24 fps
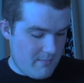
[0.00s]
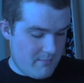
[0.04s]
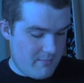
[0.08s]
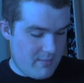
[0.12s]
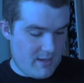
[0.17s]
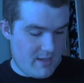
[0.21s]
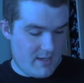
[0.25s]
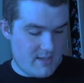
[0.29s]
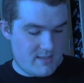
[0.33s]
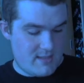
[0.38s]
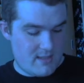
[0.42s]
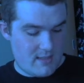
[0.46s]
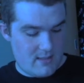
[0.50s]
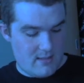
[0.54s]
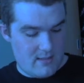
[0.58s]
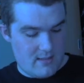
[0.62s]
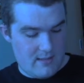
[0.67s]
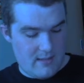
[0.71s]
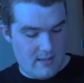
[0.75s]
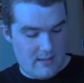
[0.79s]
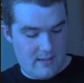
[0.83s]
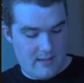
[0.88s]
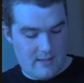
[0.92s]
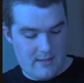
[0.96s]
But
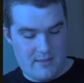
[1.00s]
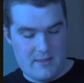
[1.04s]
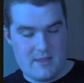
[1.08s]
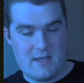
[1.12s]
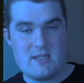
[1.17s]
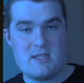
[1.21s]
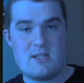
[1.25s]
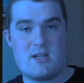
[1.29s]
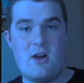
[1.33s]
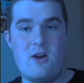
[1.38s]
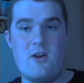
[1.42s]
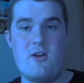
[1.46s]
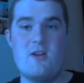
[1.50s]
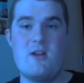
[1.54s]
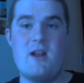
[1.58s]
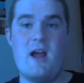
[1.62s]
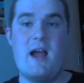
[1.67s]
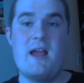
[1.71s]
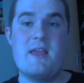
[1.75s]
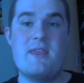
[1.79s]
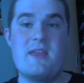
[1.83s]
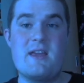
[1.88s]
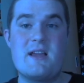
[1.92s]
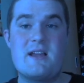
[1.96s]
this card,
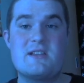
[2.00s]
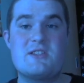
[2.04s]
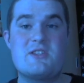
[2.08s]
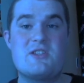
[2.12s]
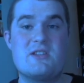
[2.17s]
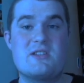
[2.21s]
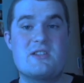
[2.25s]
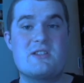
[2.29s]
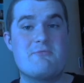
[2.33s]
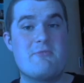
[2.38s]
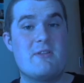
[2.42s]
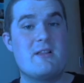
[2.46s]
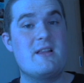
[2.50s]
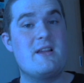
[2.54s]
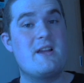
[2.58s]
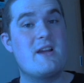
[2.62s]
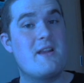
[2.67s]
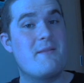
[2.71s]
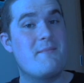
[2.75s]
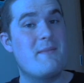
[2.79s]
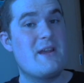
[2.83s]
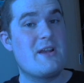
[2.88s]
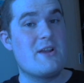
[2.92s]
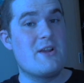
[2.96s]
I think, is just really
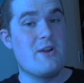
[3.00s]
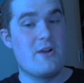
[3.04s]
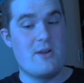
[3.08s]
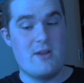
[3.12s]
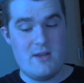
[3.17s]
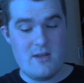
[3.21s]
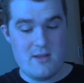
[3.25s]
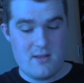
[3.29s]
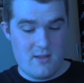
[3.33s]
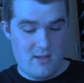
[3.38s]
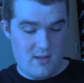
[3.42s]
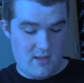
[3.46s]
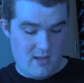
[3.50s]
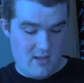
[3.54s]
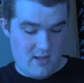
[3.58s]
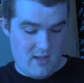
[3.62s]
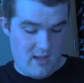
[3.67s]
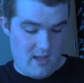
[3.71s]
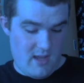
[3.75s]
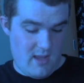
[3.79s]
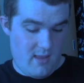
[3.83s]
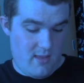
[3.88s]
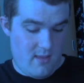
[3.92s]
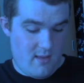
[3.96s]
going to be good,
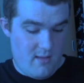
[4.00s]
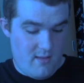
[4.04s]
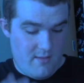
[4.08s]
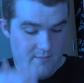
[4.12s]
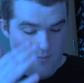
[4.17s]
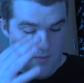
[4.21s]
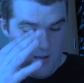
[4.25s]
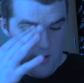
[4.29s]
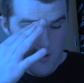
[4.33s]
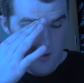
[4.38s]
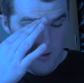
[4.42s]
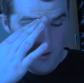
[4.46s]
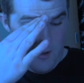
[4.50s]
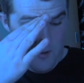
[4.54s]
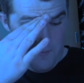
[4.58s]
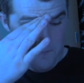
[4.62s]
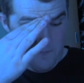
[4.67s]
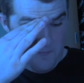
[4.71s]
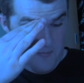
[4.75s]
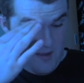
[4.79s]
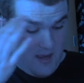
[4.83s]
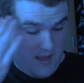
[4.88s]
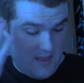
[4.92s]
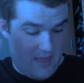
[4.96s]
and
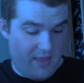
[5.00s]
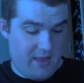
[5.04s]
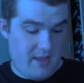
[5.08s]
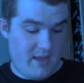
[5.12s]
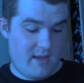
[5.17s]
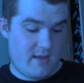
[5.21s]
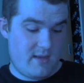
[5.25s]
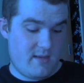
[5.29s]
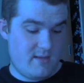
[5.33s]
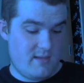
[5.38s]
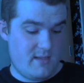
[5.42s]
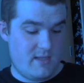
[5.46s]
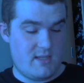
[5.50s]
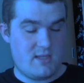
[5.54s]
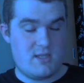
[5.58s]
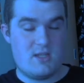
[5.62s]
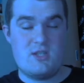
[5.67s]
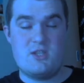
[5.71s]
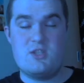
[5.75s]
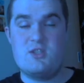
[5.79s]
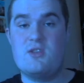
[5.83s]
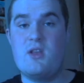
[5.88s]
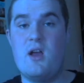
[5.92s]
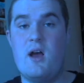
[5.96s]
I think
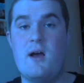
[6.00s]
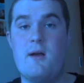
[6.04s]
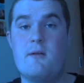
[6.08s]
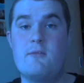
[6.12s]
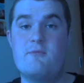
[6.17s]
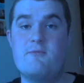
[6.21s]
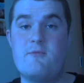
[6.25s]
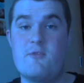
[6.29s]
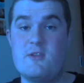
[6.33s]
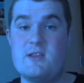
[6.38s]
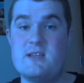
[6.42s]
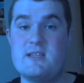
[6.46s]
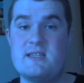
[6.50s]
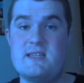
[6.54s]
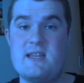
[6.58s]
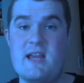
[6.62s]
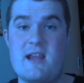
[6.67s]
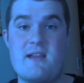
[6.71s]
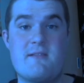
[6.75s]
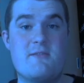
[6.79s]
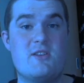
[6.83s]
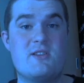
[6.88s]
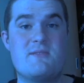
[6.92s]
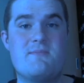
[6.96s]
it's for this
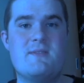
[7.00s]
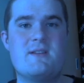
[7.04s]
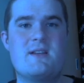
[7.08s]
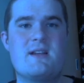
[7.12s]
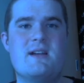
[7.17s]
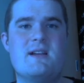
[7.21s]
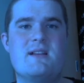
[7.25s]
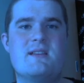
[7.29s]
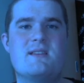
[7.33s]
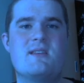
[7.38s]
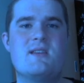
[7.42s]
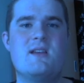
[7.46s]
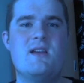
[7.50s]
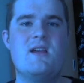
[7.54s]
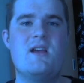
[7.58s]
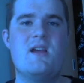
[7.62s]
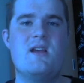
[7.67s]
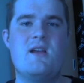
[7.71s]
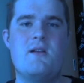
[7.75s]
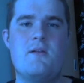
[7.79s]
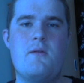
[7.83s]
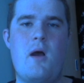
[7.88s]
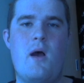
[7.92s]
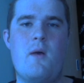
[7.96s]
deck just because
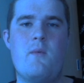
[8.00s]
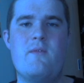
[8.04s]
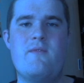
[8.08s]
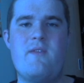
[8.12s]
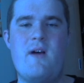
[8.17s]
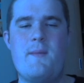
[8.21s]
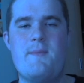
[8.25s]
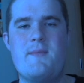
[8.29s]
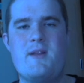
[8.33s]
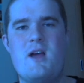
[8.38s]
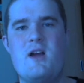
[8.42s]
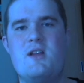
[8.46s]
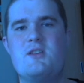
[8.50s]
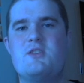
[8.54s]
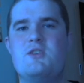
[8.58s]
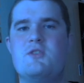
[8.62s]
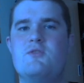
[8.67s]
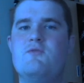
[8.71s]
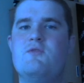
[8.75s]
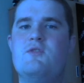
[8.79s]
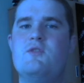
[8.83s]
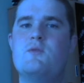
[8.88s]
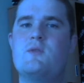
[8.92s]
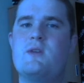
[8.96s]
with
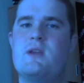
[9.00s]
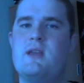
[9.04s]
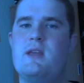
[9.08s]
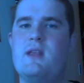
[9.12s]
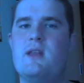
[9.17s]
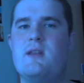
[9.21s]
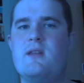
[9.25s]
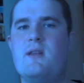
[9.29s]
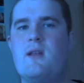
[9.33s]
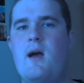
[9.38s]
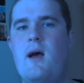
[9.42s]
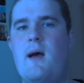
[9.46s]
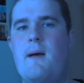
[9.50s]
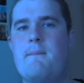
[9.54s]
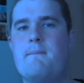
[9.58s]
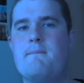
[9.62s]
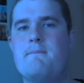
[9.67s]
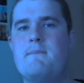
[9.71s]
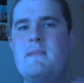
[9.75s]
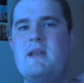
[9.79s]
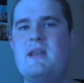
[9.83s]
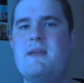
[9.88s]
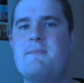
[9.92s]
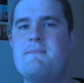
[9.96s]
Aminatou, you can
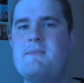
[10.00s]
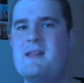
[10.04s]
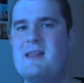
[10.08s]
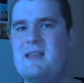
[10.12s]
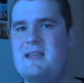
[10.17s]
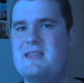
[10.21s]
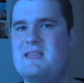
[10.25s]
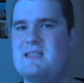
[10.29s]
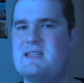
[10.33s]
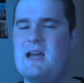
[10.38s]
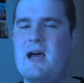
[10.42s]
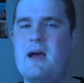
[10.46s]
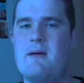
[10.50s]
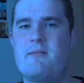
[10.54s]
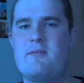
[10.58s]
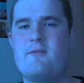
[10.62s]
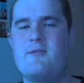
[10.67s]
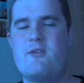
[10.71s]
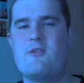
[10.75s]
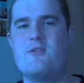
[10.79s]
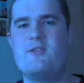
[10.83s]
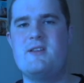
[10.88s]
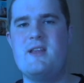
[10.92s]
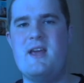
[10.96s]
manipulate the top of
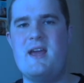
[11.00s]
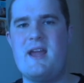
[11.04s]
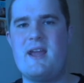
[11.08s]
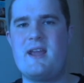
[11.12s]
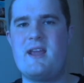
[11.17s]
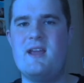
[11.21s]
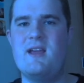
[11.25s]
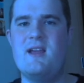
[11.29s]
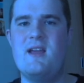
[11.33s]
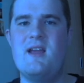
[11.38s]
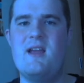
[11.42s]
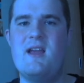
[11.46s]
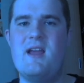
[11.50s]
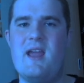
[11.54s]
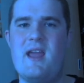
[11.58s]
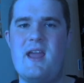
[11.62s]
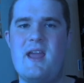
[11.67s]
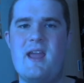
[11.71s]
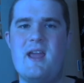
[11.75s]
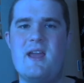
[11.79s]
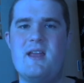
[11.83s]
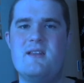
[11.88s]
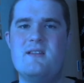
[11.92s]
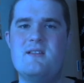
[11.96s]
your deck,
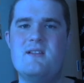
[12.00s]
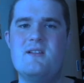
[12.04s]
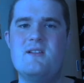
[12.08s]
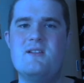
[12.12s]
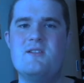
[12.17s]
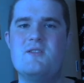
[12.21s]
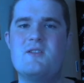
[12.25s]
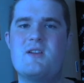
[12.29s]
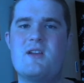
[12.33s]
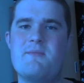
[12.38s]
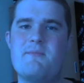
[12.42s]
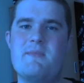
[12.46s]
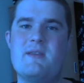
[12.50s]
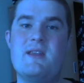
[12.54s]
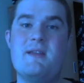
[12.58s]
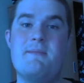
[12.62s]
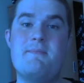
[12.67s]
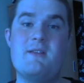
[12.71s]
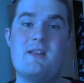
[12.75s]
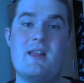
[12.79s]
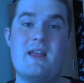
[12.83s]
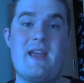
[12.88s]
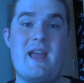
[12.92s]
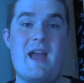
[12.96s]
and you can
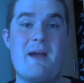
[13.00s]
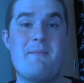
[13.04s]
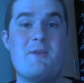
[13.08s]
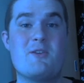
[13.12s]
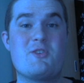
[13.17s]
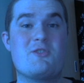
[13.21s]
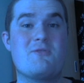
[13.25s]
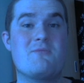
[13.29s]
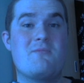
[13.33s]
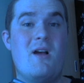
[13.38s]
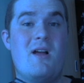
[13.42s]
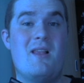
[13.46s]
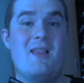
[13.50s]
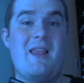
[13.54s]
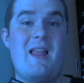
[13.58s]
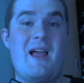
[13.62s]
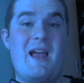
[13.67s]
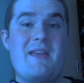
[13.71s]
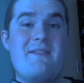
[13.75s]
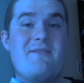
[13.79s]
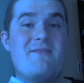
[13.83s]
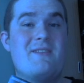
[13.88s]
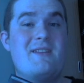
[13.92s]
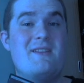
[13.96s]
manipulate how much
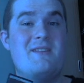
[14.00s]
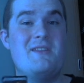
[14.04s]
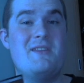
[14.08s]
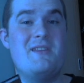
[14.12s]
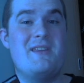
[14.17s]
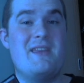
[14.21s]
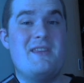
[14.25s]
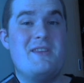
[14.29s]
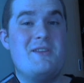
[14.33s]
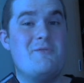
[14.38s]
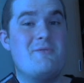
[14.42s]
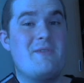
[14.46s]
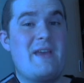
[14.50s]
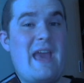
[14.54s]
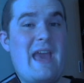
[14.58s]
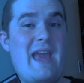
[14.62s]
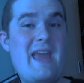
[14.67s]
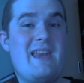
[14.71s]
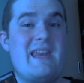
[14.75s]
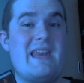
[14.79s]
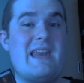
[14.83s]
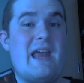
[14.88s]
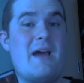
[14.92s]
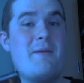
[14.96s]
life you
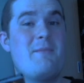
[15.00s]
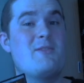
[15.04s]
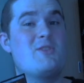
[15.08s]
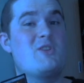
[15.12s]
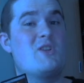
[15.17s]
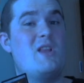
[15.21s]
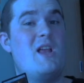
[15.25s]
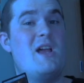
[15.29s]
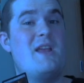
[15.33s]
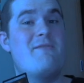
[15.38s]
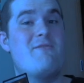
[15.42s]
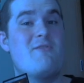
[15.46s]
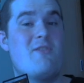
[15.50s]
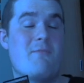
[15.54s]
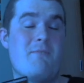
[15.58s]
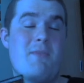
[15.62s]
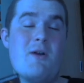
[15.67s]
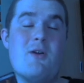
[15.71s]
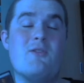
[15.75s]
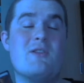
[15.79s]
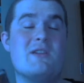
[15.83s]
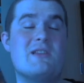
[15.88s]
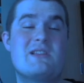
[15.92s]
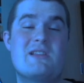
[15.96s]
gain and how much life your
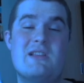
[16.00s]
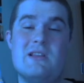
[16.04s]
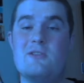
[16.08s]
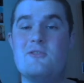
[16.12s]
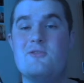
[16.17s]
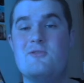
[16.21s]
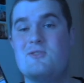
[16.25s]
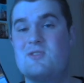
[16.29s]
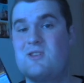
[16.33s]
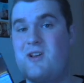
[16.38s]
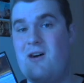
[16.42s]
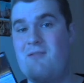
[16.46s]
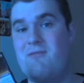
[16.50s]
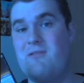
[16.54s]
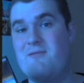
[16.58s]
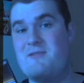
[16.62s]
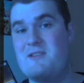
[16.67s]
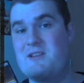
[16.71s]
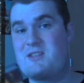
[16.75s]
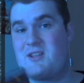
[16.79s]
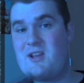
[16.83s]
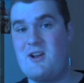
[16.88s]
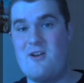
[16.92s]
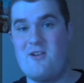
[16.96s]
opponents lose off of
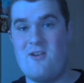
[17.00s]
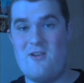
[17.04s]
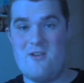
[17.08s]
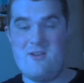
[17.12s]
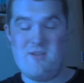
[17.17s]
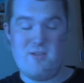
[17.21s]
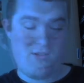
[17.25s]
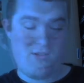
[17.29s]
this card.